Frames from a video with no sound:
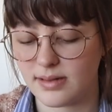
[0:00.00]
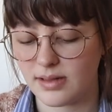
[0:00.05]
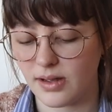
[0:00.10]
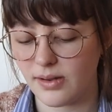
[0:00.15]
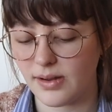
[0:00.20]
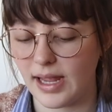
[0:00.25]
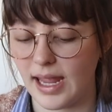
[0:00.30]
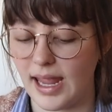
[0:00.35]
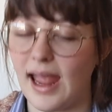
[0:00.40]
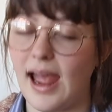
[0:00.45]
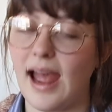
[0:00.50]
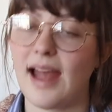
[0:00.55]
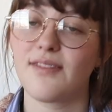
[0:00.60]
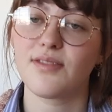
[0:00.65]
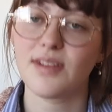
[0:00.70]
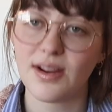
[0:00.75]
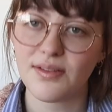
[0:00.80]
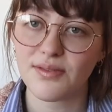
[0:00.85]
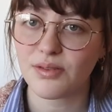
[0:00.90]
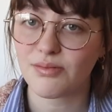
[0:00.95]
Okay, I've
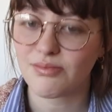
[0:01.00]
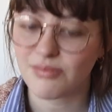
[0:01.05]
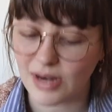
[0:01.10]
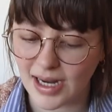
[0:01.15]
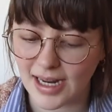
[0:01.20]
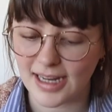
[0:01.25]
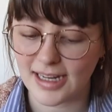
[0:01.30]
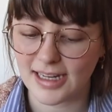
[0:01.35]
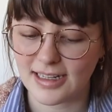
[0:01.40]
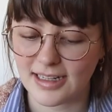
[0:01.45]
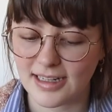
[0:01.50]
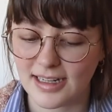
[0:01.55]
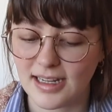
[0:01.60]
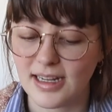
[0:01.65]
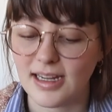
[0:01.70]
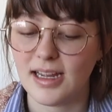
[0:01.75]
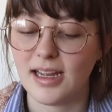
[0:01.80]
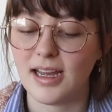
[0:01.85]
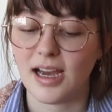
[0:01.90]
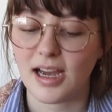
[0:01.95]
never written
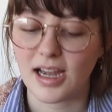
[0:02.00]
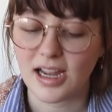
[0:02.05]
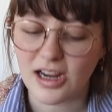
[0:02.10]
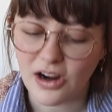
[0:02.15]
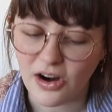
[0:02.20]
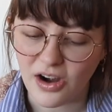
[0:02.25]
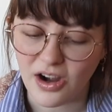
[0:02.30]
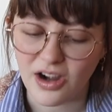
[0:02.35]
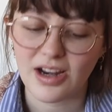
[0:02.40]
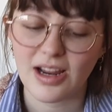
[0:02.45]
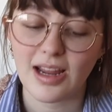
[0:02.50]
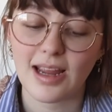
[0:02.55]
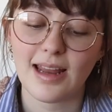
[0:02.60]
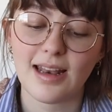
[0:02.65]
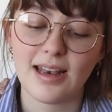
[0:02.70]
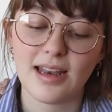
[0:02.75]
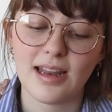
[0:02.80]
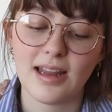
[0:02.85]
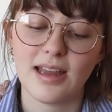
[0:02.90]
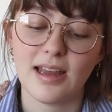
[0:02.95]
a
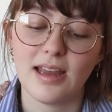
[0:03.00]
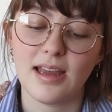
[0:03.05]
cardigan